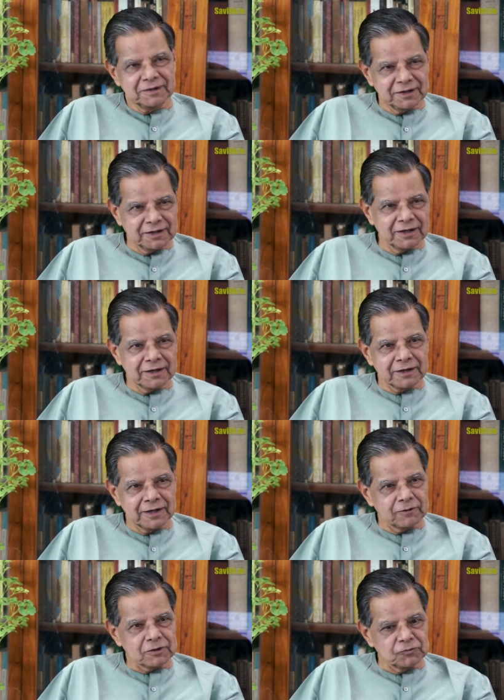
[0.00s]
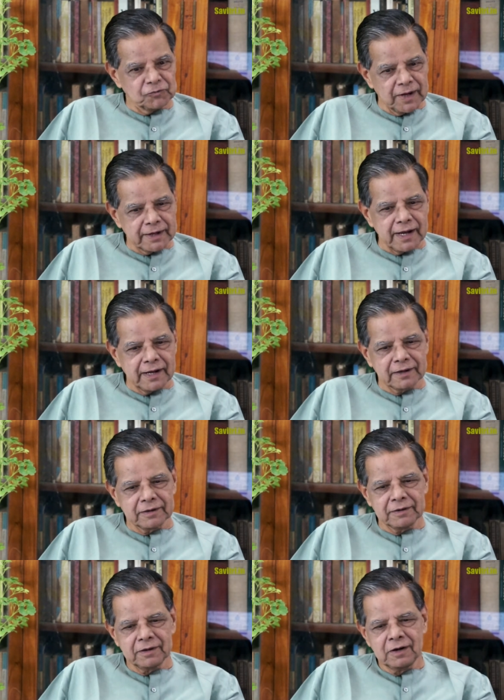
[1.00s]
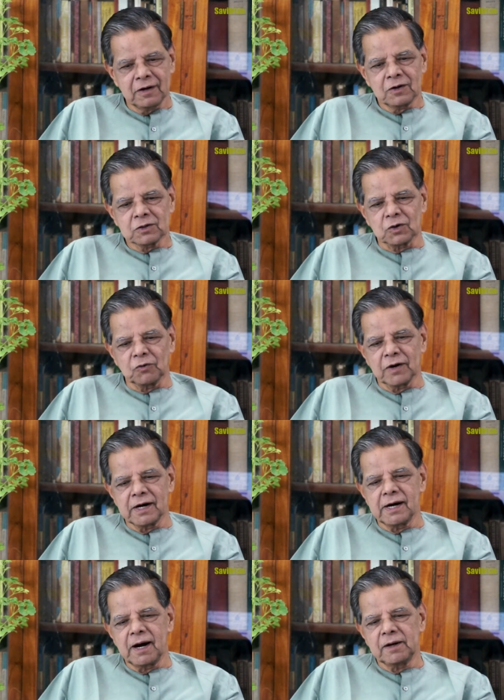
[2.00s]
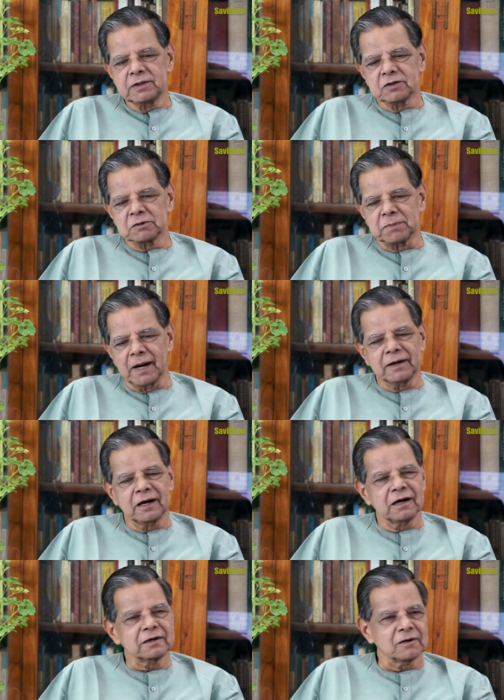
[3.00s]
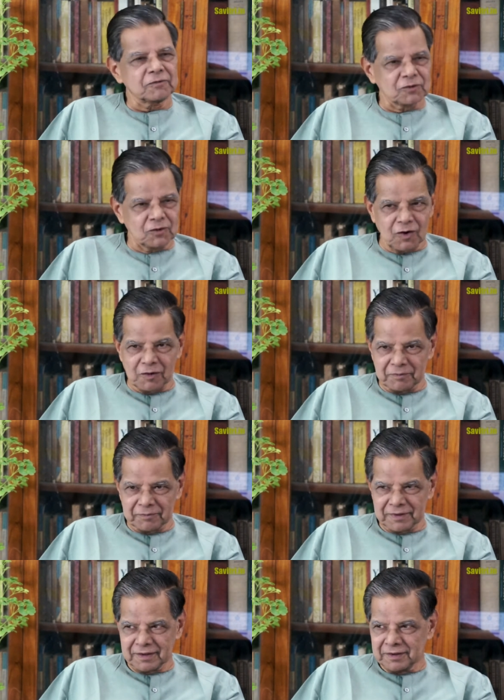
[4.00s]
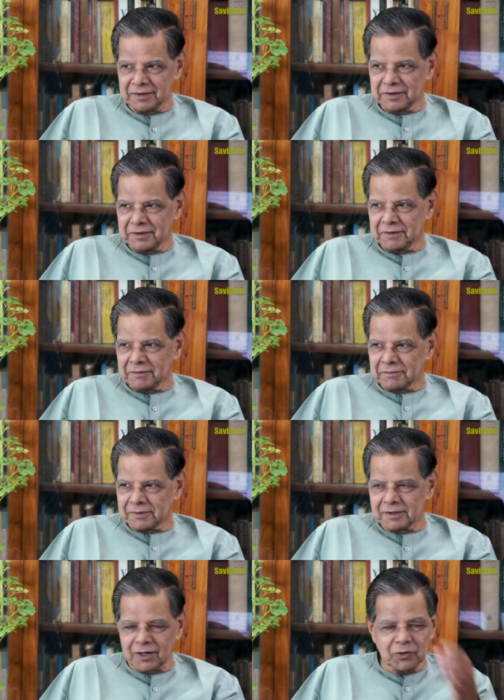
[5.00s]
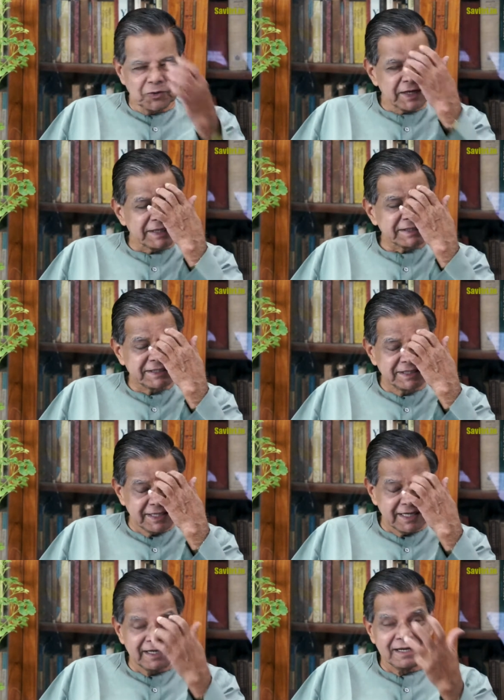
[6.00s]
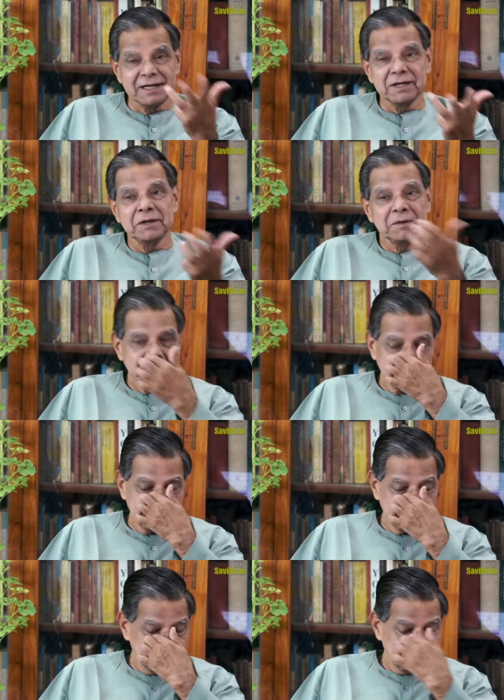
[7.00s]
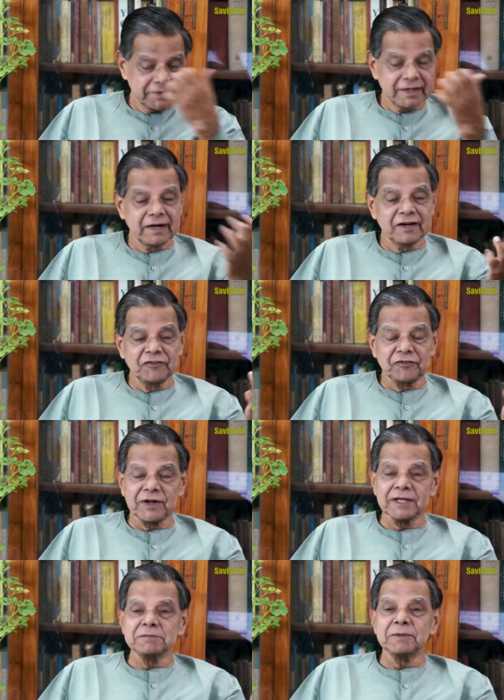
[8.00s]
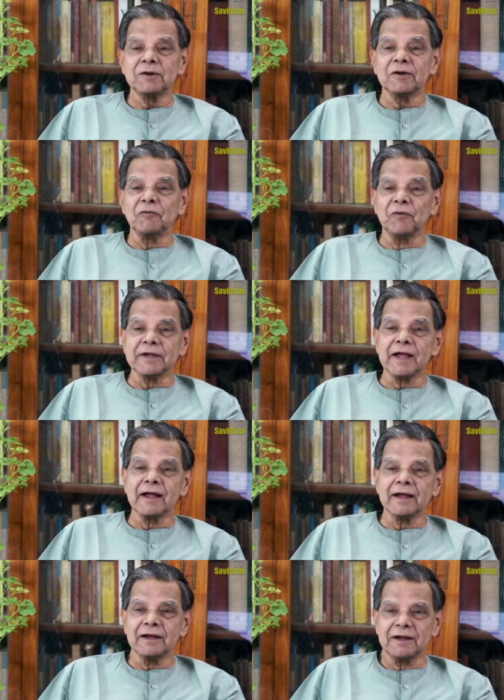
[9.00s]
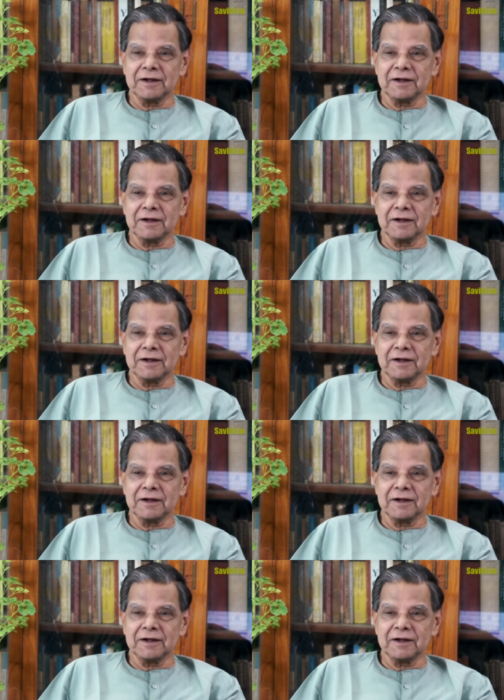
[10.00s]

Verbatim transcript: Yes, it was winging through world's splendor and of calm. Now you can see the difference between winging